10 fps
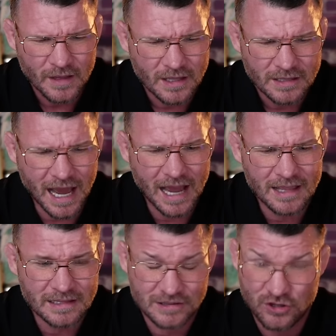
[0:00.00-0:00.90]
Like
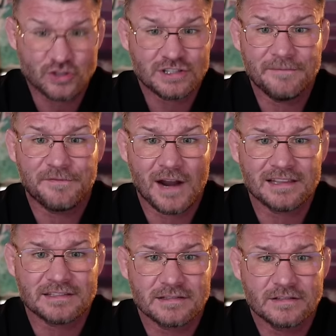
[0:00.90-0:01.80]
just in
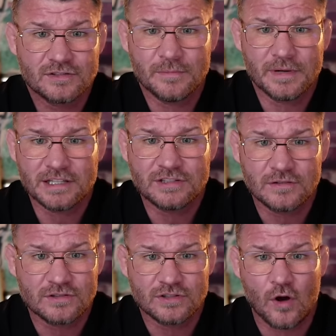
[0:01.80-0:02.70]
France, somebody
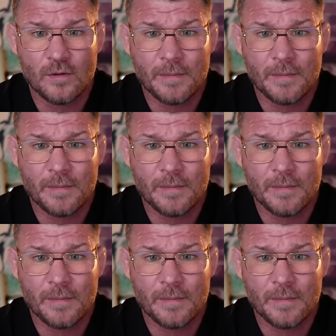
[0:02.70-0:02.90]
stole my